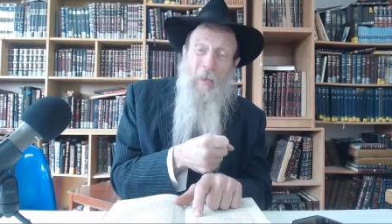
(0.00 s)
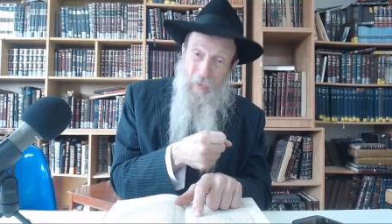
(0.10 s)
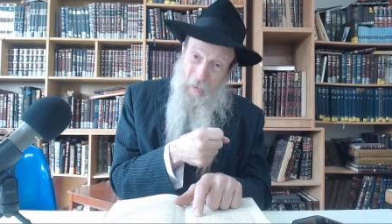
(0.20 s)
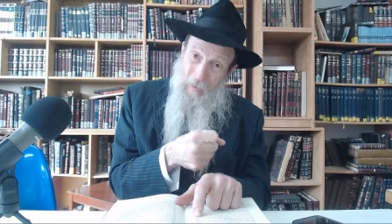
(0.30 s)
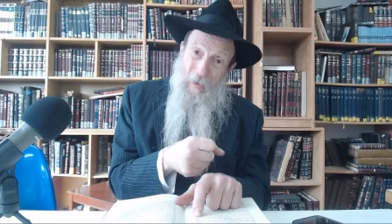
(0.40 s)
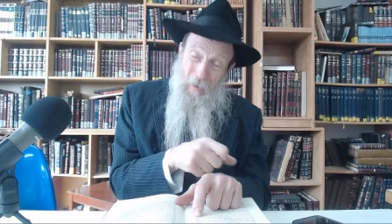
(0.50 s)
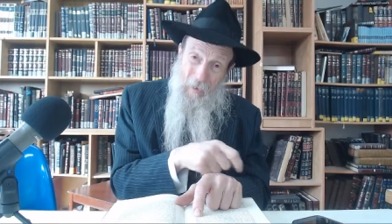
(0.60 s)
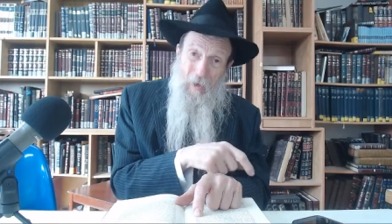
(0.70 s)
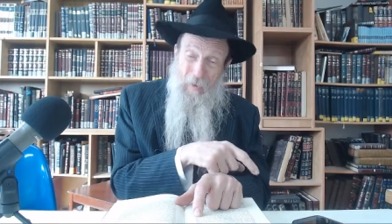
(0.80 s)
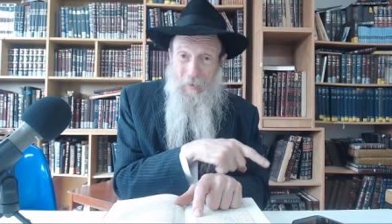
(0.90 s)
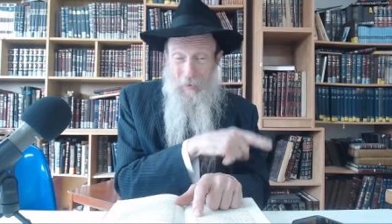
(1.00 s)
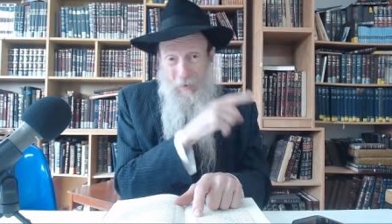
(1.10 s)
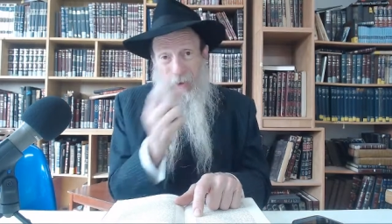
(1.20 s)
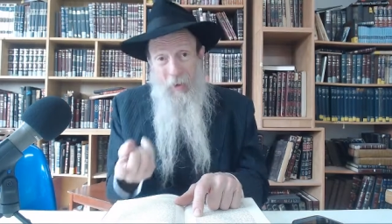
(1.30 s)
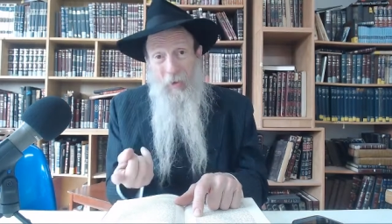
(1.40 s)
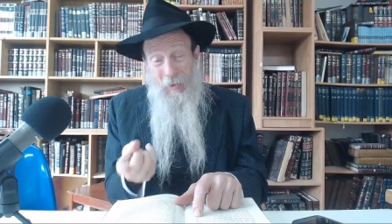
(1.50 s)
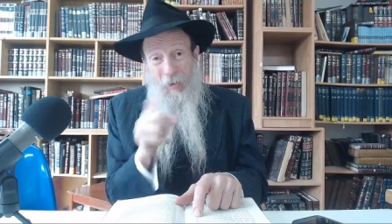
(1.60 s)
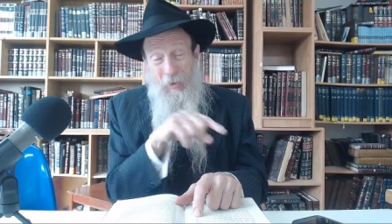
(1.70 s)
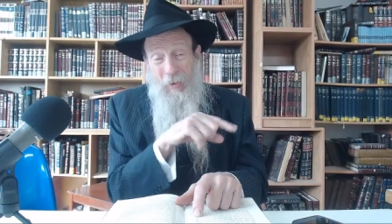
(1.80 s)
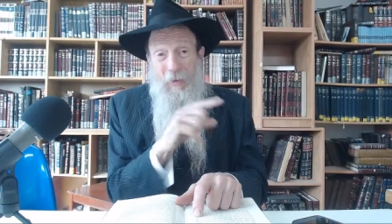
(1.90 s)
And all,
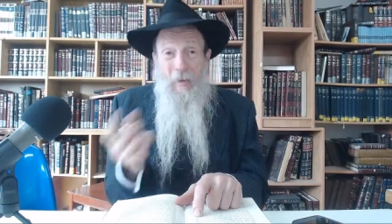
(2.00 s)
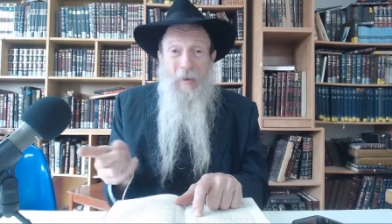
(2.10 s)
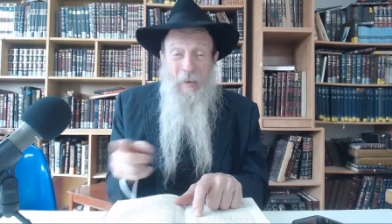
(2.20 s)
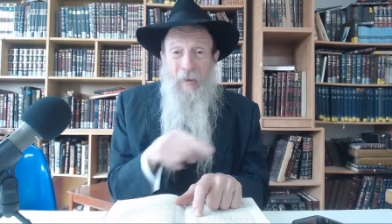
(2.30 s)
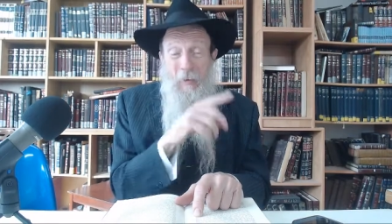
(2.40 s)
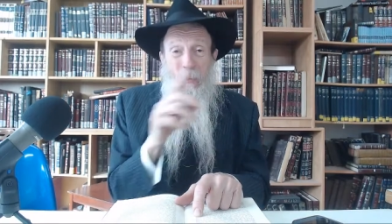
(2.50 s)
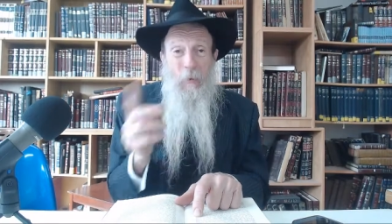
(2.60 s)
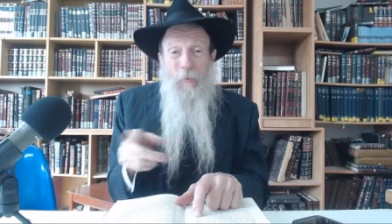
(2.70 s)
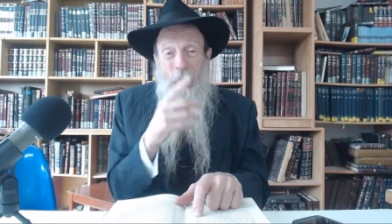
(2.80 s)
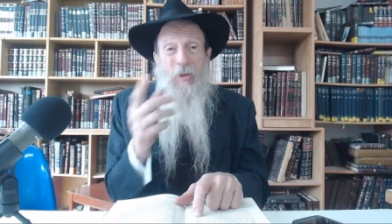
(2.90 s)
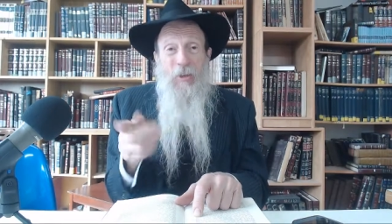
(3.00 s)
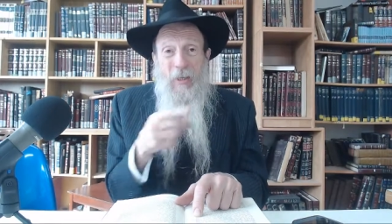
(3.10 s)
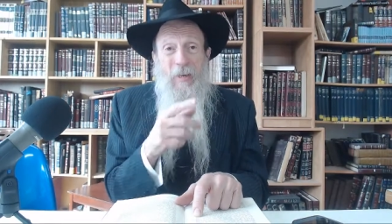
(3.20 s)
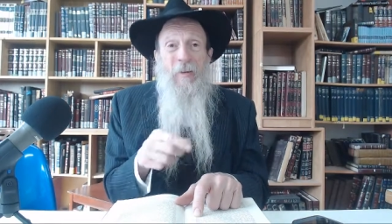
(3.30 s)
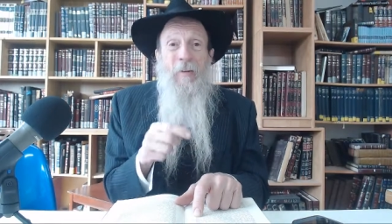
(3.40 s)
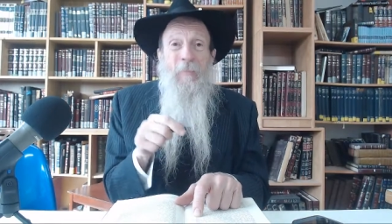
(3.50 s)
all uh, reversely,